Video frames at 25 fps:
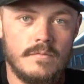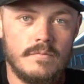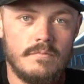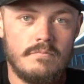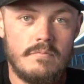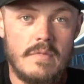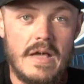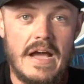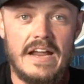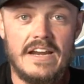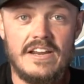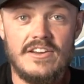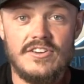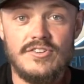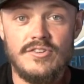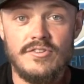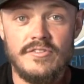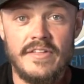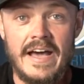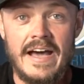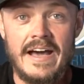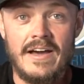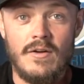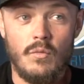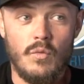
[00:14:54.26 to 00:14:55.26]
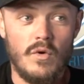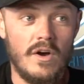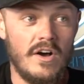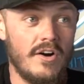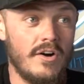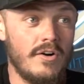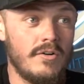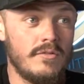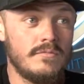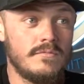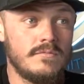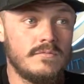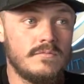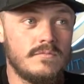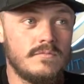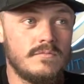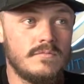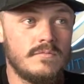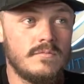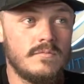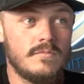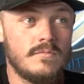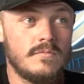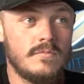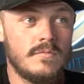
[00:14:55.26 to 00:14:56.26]
How do you do that? Well,
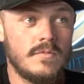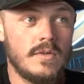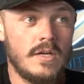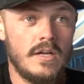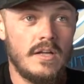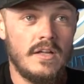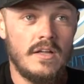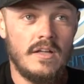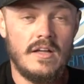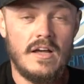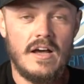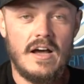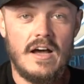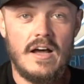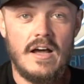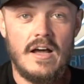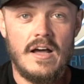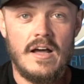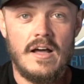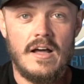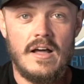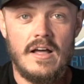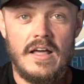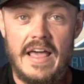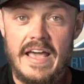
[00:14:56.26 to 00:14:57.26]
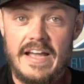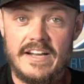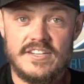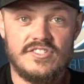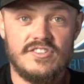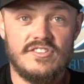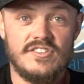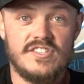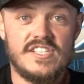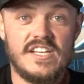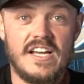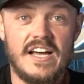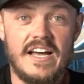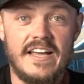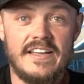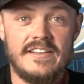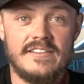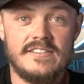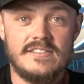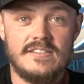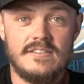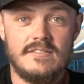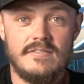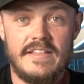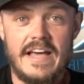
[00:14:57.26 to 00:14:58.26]

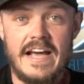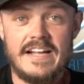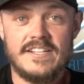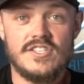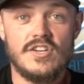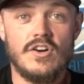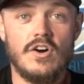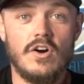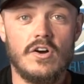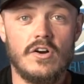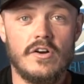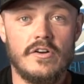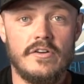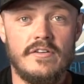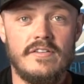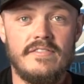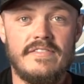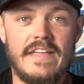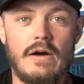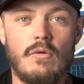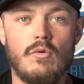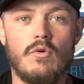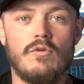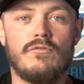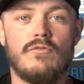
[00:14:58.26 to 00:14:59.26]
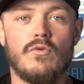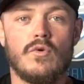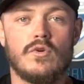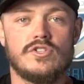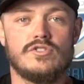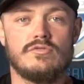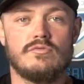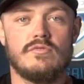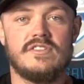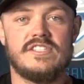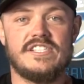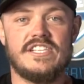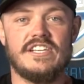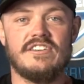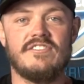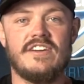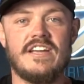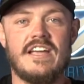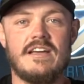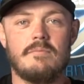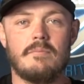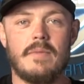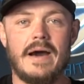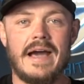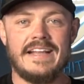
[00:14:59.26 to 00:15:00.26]
Exercise, that's hard. That will forge a
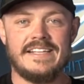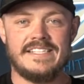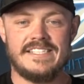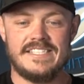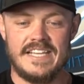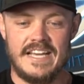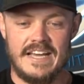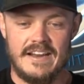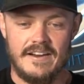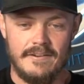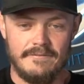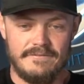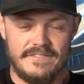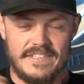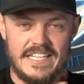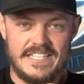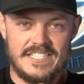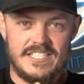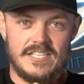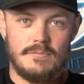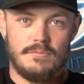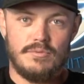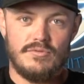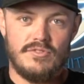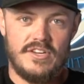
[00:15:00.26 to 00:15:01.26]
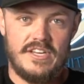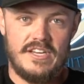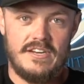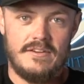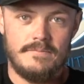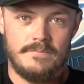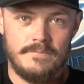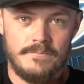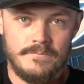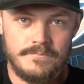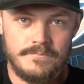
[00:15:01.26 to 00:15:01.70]
resilient mindset of discipline